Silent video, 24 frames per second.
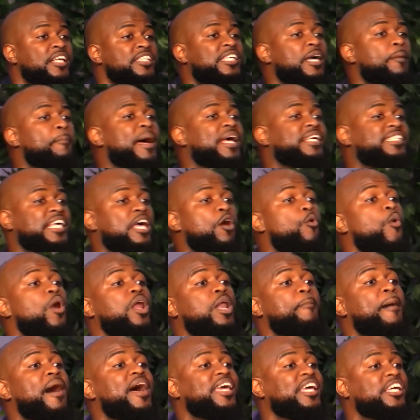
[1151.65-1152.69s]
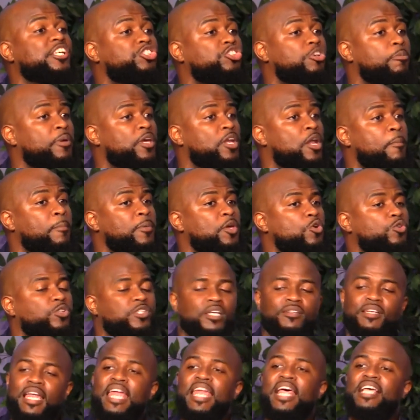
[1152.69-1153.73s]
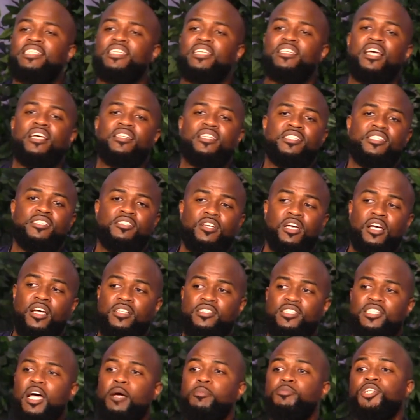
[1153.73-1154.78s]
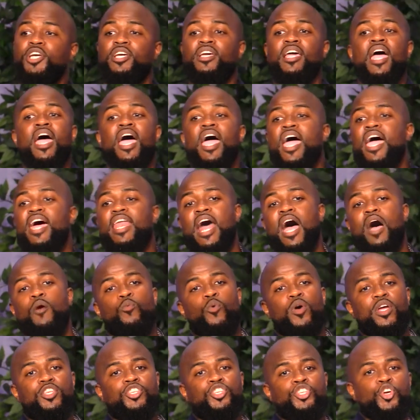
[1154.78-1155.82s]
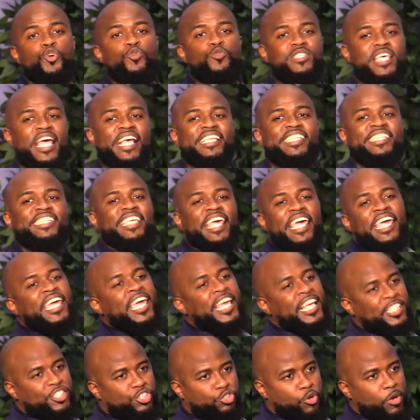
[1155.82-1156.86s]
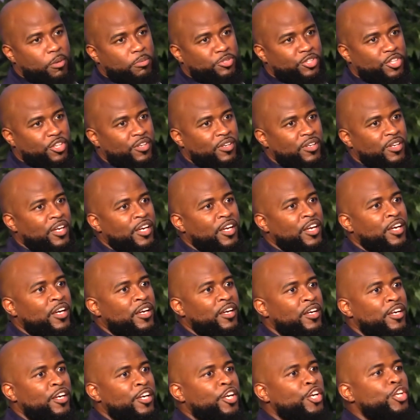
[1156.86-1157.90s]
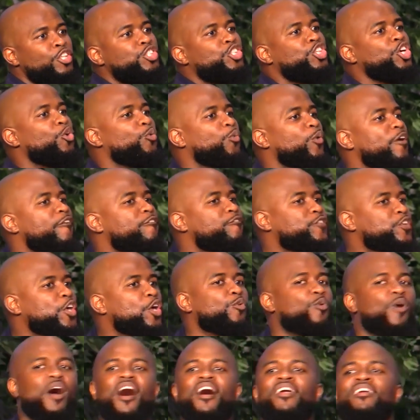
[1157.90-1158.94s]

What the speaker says: Somebody said, what about instrumental music? Now, that's another subject. And I wouldn't use a singing scripture to refute